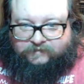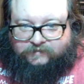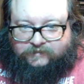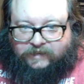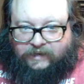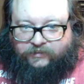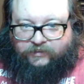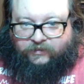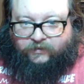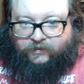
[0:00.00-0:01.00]
Yay,
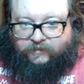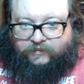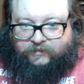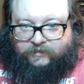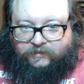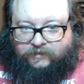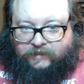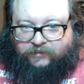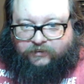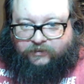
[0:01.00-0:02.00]
cheer coins.
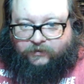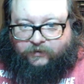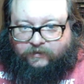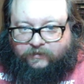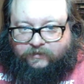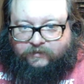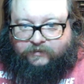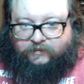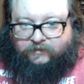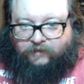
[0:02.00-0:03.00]
Yet cheer coins.
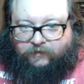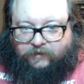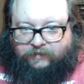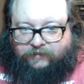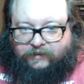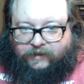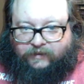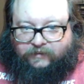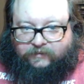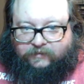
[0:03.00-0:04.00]
Oh, we'll leave it at
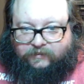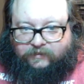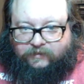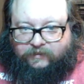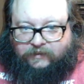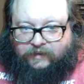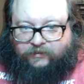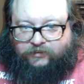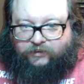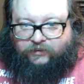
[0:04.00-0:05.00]
yet. Yet
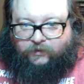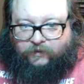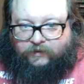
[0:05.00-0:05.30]
cheer coins.